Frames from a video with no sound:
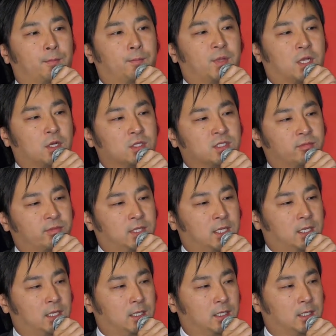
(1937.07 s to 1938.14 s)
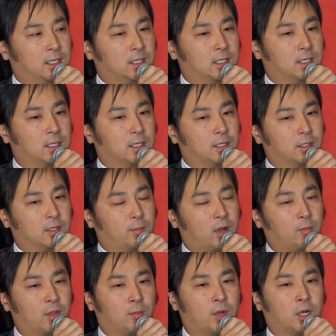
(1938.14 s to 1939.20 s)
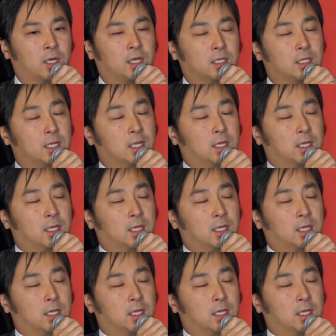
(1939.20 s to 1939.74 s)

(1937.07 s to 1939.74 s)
because of the public market